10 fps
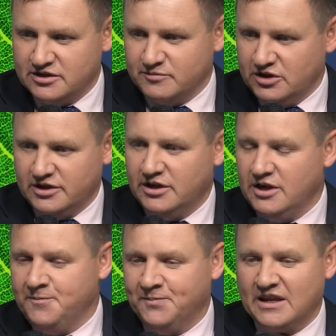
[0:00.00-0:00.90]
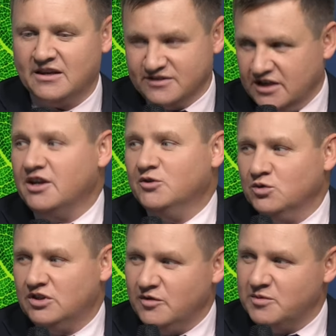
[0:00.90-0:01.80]
I'm grateful to
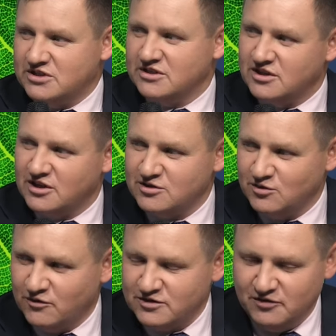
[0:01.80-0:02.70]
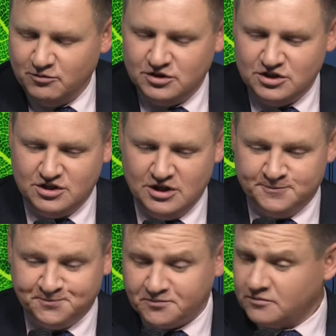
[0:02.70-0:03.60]
our project management teams.
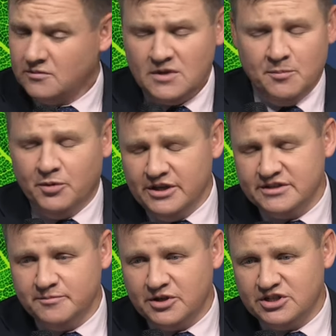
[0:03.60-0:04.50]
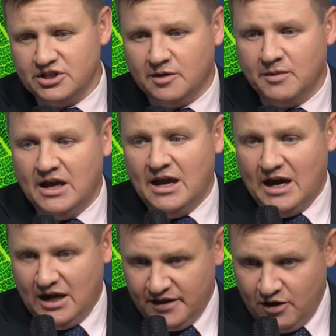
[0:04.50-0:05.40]
We were not able to attract
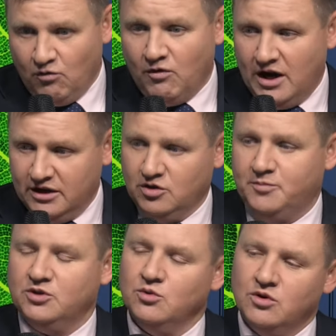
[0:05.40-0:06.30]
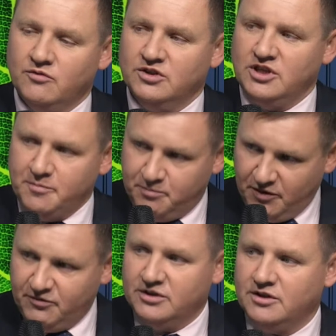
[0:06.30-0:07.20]
many
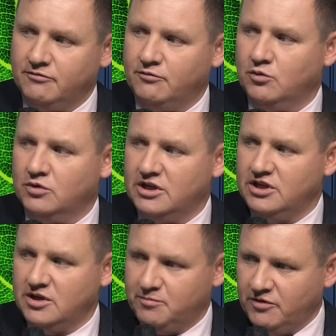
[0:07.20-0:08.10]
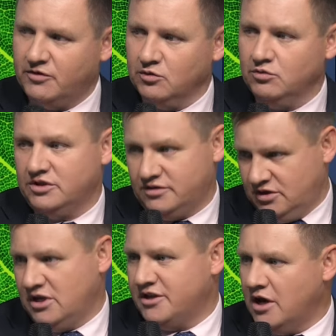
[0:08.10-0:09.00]
projects, but this attention to tap
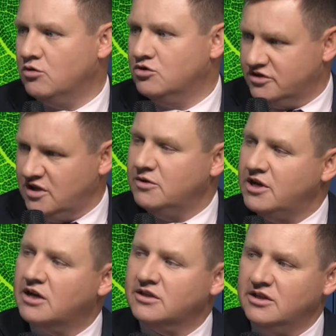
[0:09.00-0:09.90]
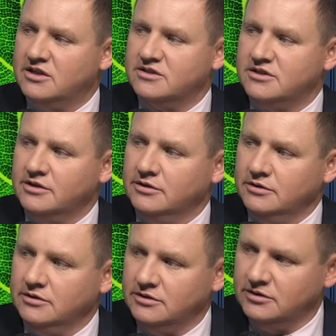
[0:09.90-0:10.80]
water, drinking water,
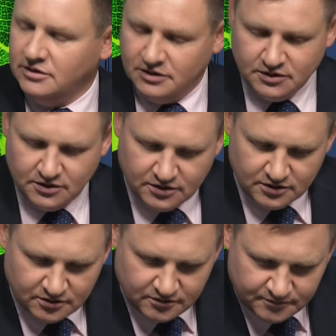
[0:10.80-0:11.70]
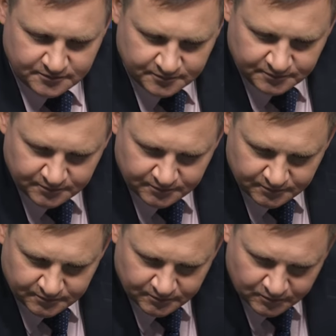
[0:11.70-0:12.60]
we should focus
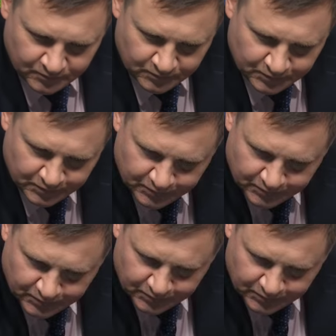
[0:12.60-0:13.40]
on it. And I'm